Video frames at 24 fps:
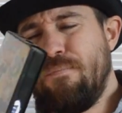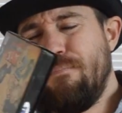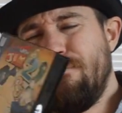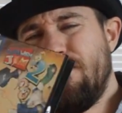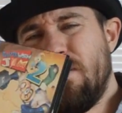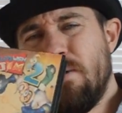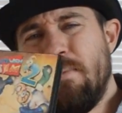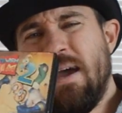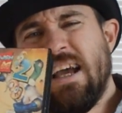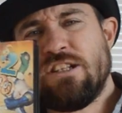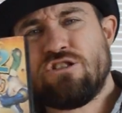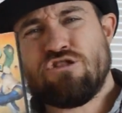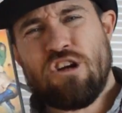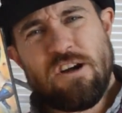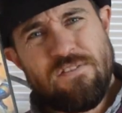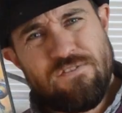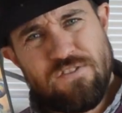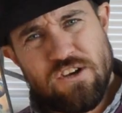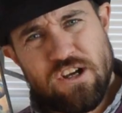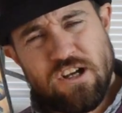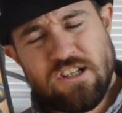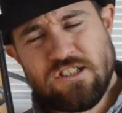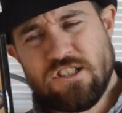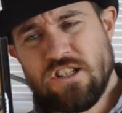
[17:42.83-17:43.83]
The Mega Drive
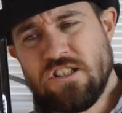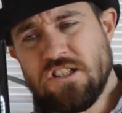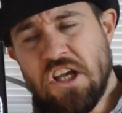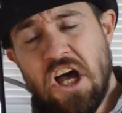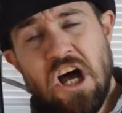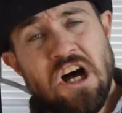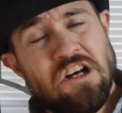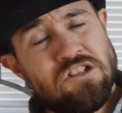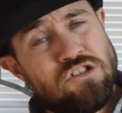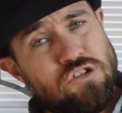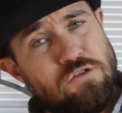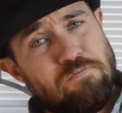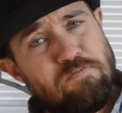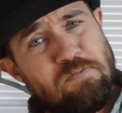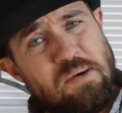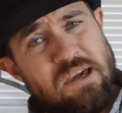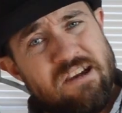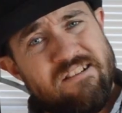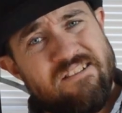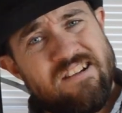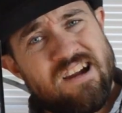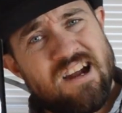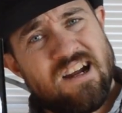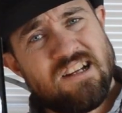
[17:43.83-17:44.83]
versions are
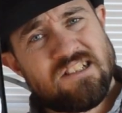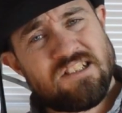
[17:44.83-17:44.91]
superior